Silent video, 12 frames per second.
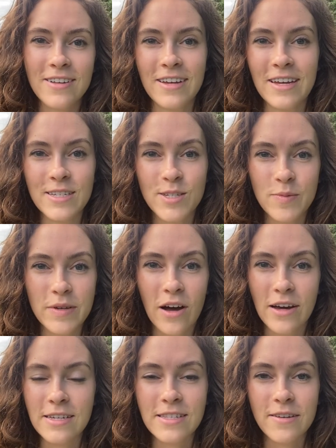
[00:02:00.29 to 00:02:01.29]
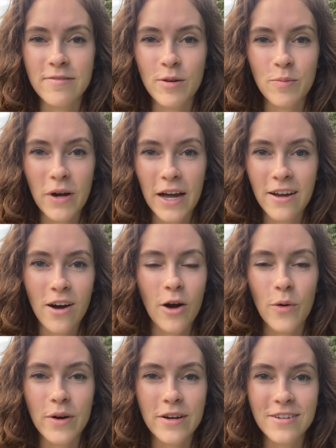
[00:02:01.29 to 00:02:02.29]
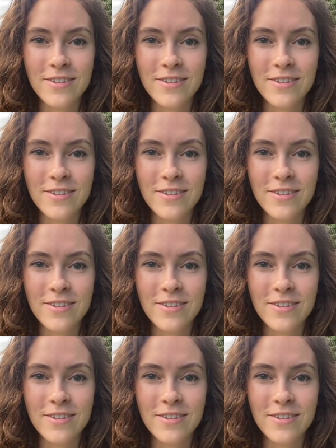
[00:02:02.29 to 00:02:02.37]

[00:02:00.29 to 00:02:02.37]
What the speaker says: and to be honest, I feel kind of awkward